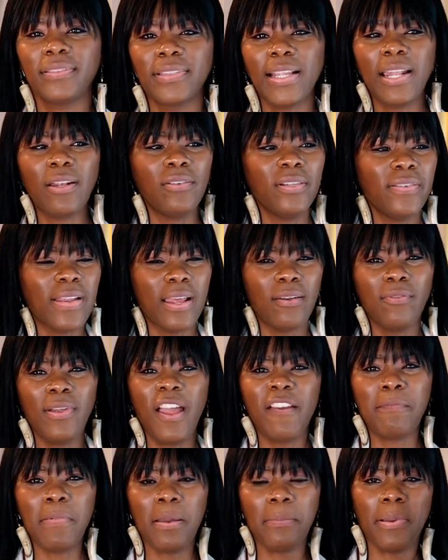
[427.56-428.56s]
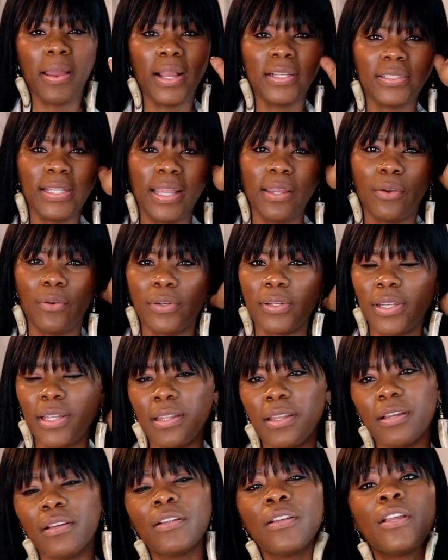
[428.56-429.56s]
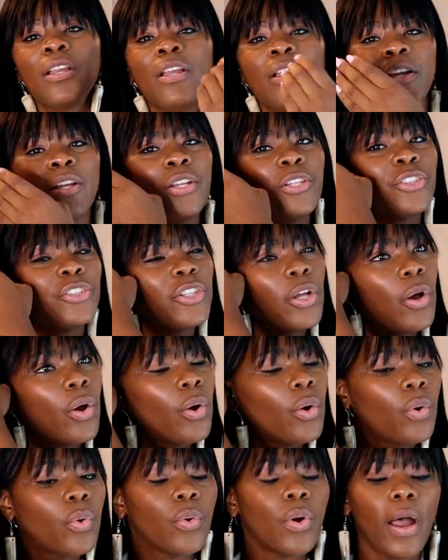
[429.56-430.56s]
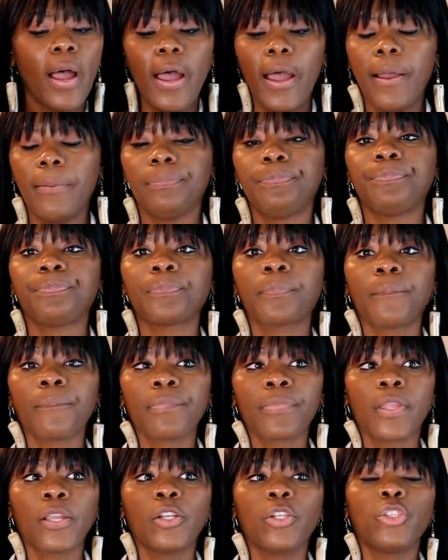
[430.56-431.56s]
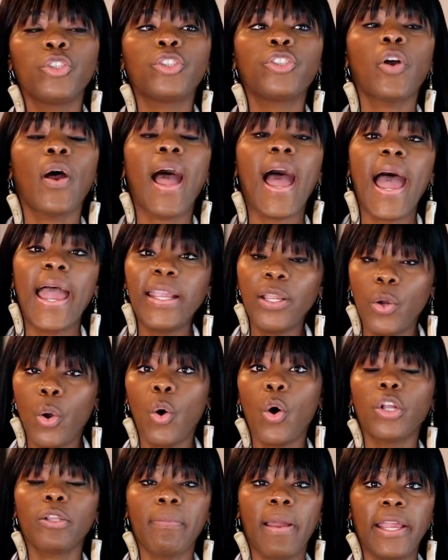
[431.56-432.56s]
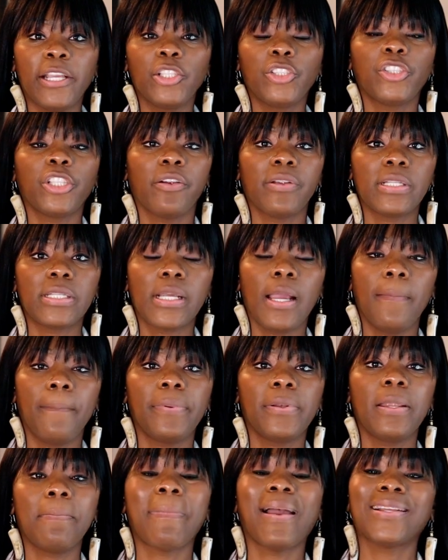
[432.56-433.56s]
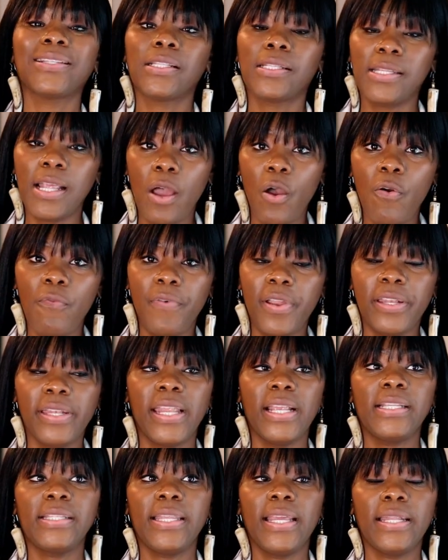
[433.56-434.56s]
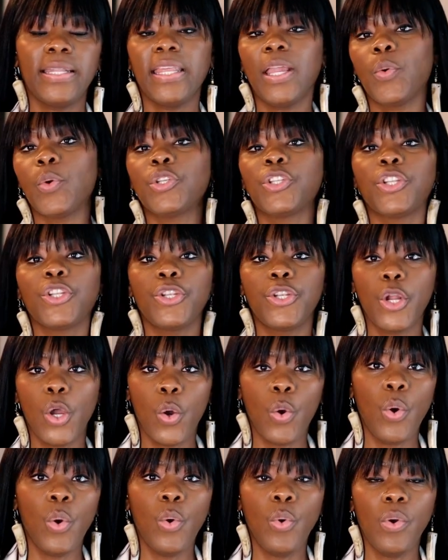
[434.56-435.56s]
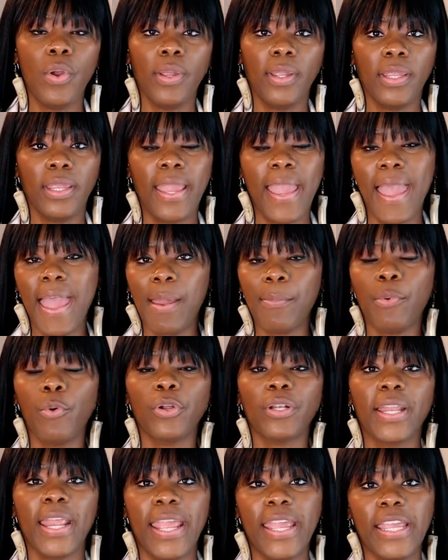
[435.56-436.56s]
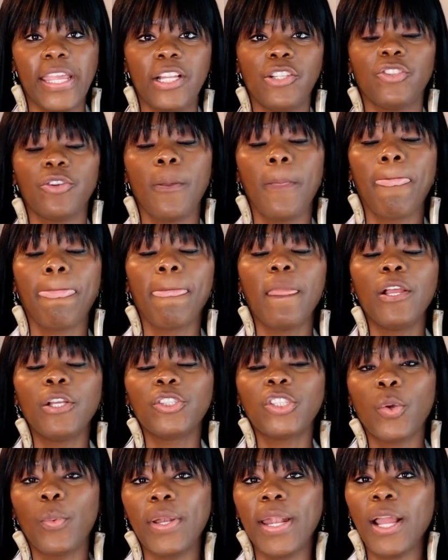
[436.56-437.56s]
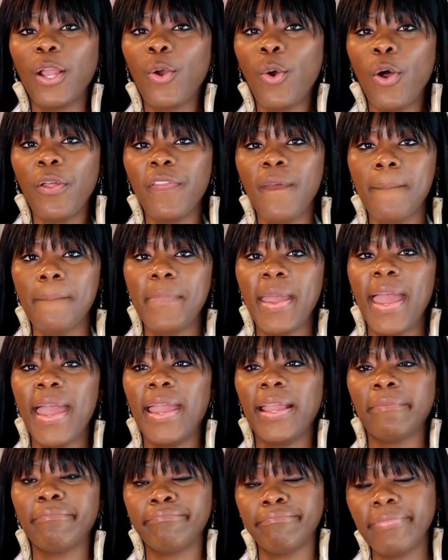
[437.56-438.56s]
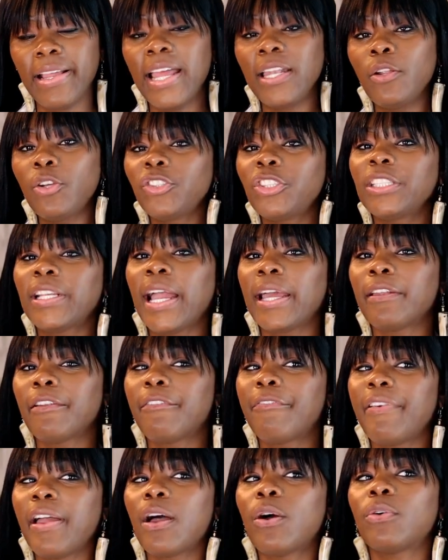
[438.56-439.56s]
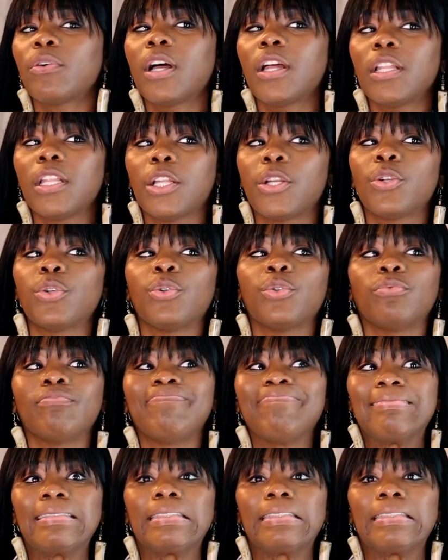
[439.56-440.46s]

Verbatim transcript: i don't i don't have my box fight on either so um so i called my insurance company myself and they said there was no cap on age so when i called them back i know she kind of felt a little